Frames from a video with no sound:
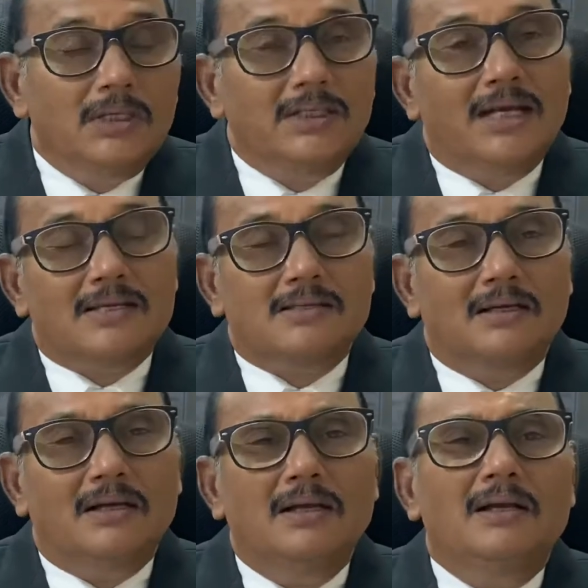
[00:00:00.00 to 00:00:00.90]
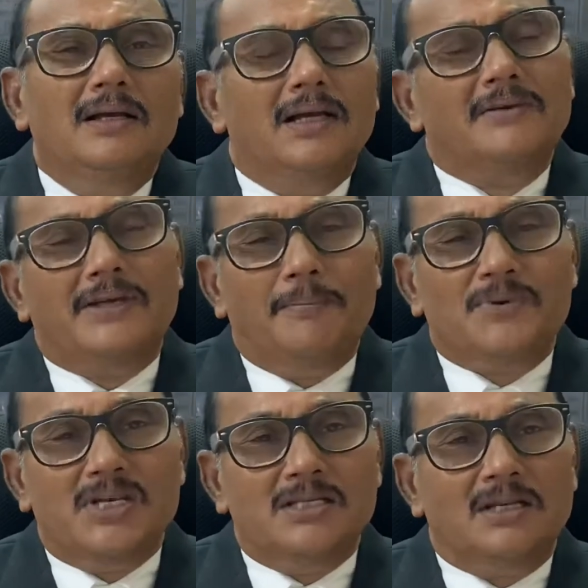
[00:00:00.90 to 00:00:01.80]
he has
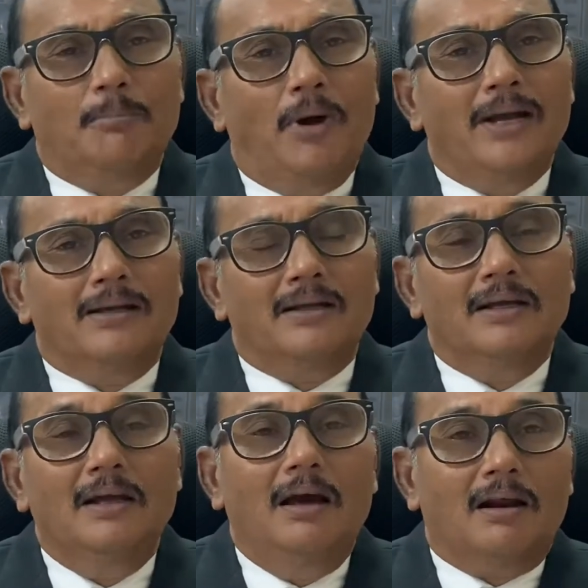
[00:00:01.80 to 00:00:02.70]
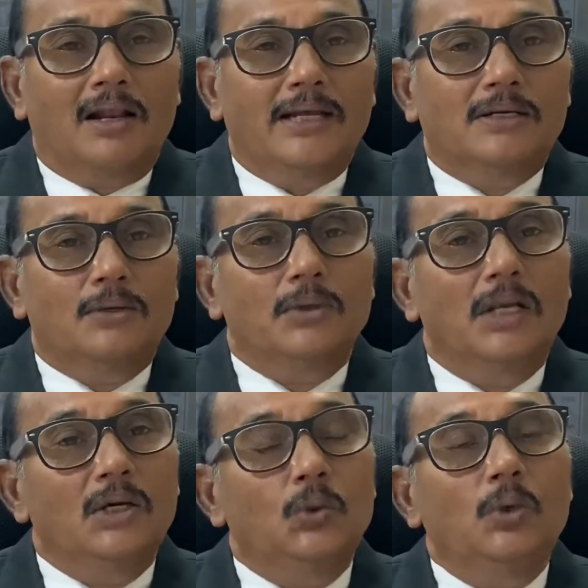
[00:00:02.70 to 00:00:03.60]
emphasized the point, right to
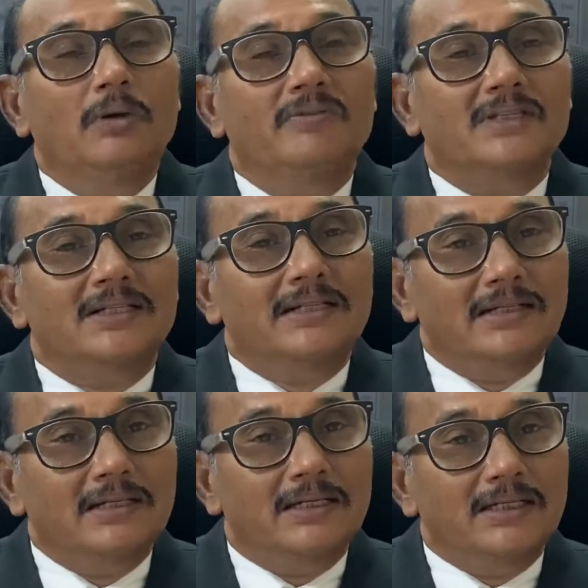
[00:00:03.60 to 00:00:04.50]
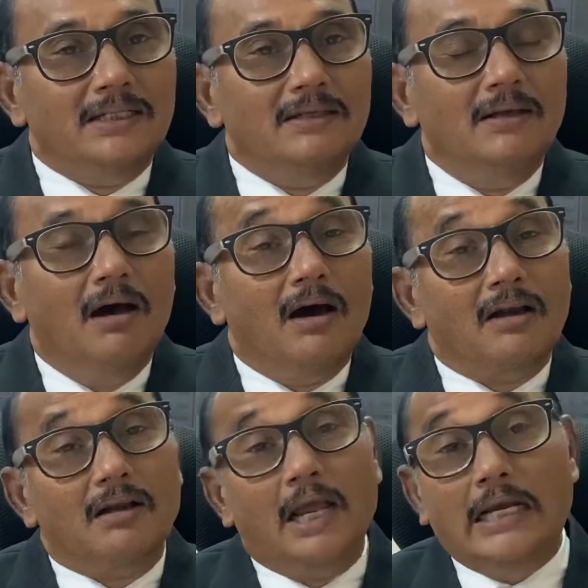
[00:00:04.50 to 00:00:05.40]
live with dignity
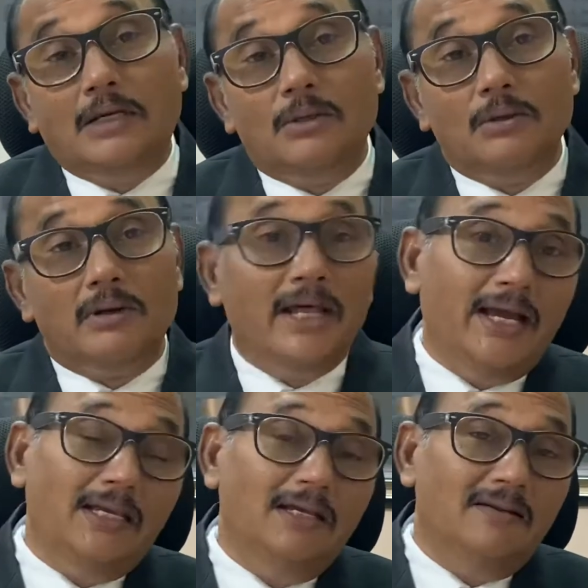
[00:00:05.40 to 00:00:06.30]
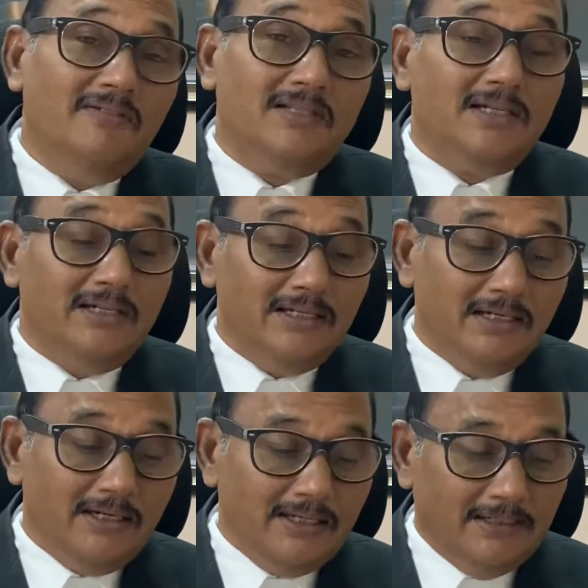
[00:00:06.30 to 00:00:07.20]
or right to die with
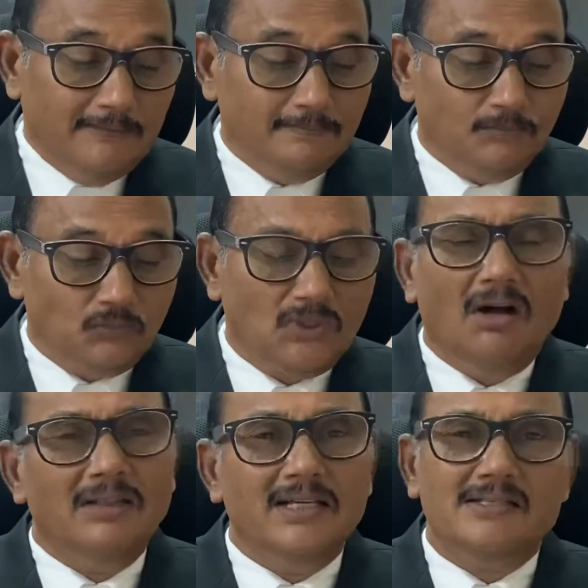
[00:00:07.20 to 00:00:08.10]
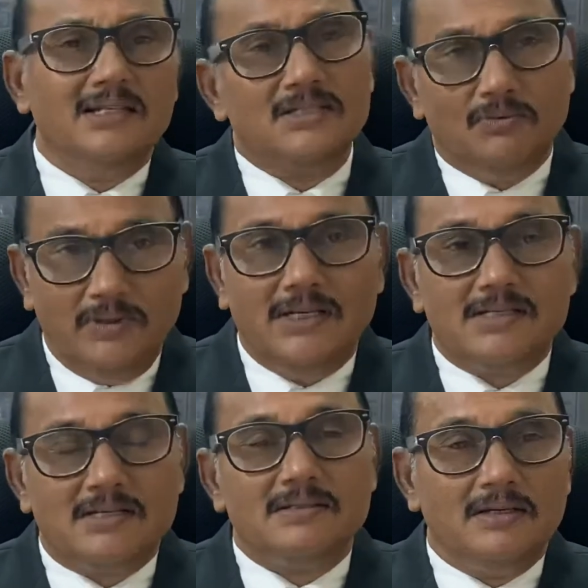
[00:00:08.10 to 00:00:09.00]
dignity. All these things we will
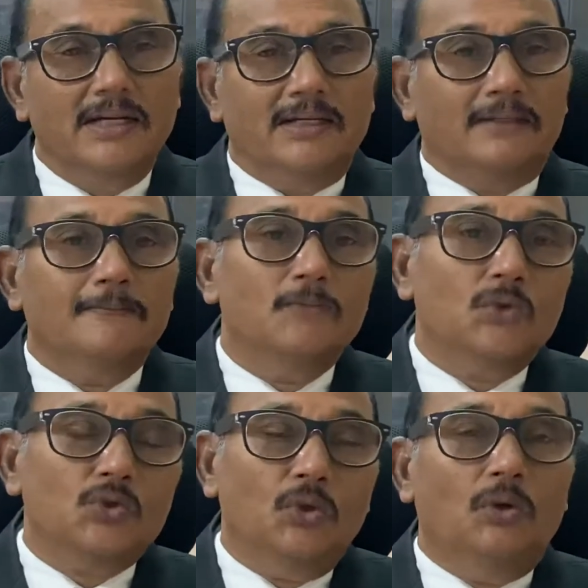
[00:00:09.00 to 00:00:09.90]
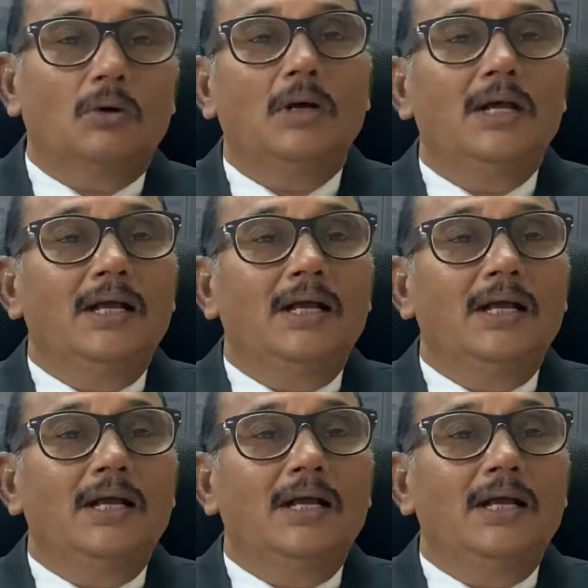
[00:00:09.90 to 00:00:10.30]
discuss later. So